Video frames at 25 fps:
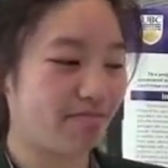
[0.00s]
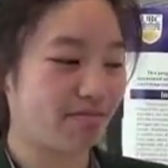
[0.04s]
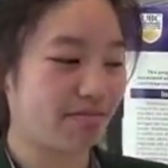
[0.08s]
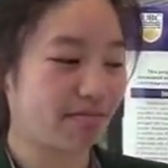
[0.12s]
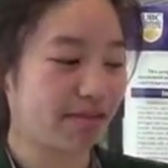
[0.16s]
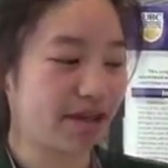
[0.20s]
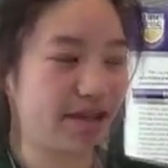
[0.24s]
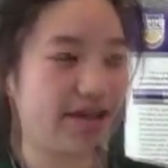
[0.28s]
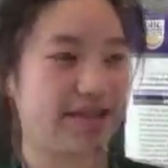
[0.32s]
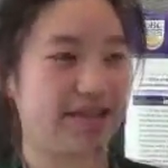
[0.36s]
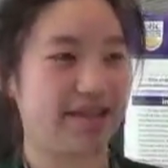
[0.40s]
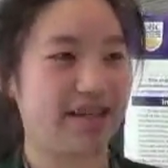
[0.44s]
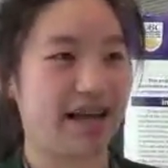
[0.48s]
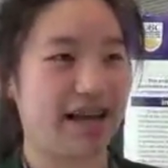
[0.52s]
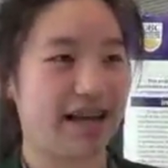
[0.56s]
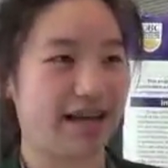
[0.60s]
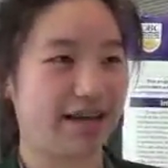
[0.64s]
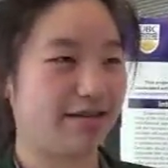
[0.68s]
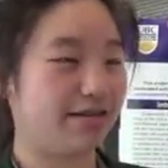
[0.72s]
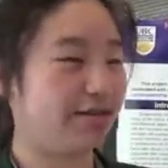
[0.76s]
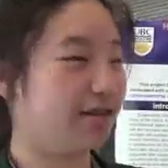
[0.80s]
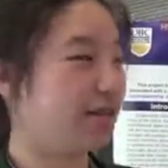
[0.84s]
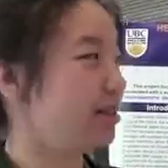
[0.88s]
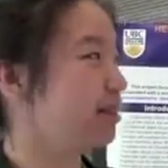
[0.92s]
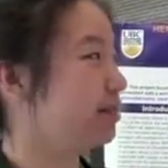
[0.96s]
works in
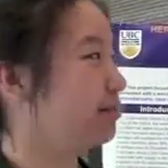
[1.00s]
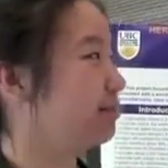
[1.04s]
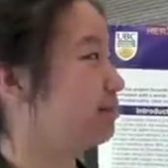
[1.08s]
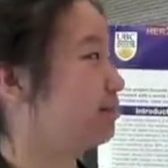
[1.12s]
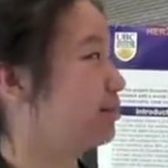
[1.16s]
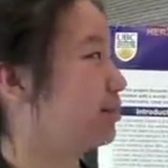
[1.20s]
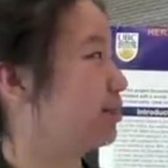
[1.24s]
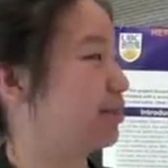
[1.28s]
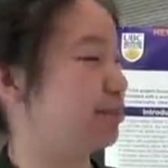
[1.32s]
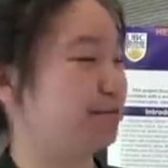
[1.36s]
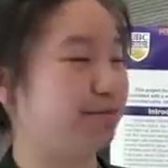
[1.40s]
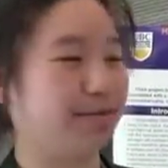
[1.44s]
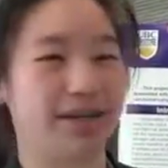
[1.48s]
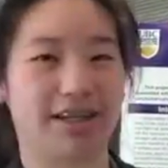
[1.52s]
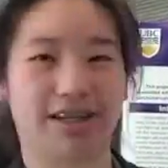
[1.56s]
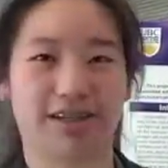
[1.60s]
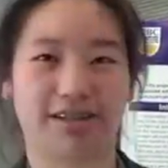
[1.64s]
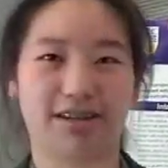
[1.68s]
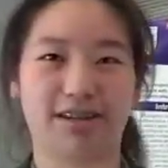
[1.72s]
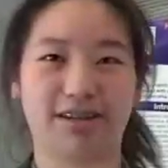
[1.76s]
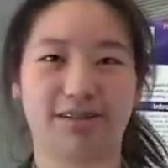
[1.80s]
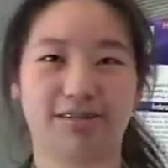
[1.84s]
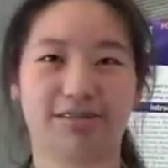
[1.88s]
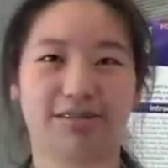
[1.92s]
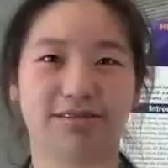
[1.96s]
ICORD, which is where I
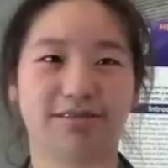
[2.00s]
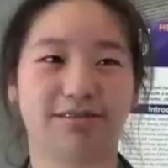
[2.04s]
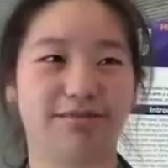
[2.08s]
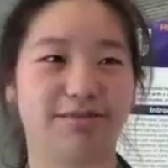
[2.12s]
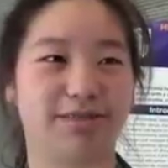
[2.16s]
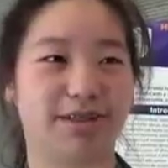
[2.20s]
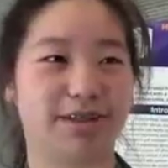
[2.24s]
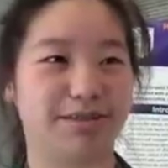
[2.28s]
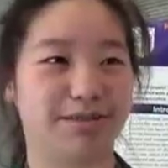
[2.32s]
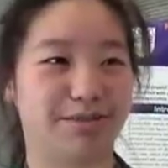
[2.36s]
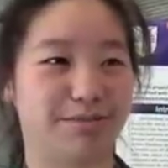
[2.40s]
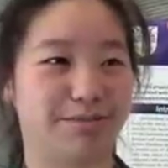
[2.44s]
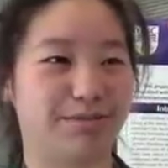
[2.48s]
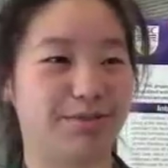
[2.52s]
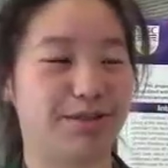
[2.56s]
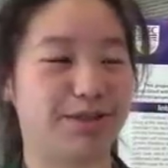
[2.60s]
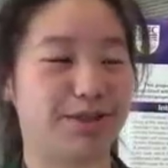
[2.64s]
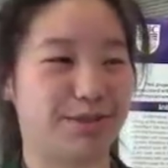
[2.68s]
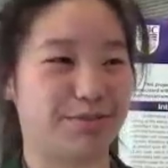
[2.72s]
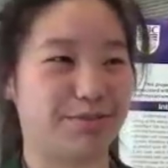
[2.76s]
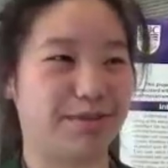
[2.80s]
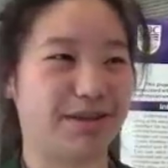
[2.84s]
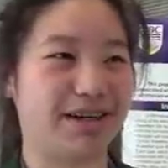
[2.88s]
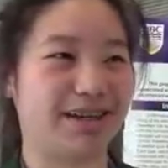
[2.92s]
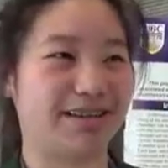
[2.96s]
got, where, which
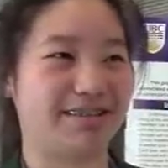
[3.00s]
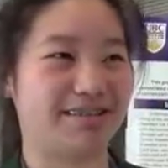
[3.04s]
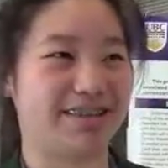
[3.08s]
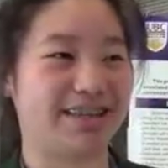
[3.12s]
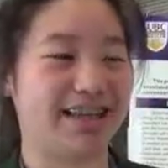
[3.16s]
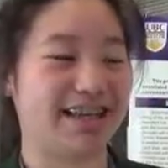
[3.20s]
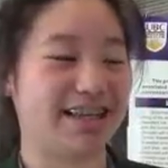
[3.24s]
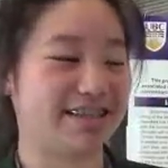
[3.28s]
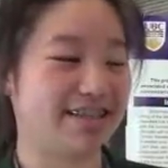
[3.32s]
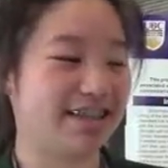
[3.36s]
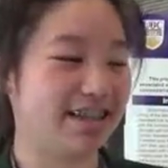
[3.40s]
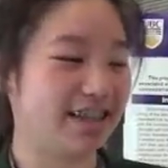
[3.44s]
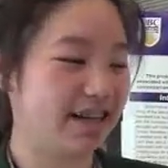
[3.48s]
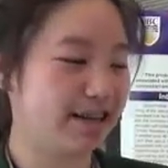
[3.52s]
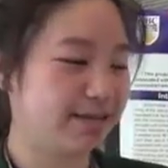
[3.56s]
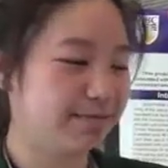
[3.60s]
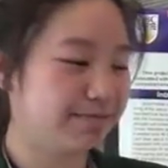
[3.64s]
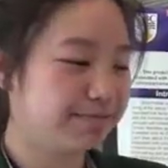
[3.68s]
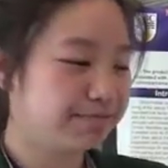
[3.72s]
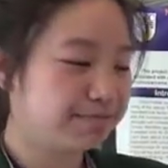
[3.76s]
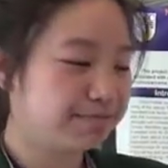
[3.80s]
is where I was testing,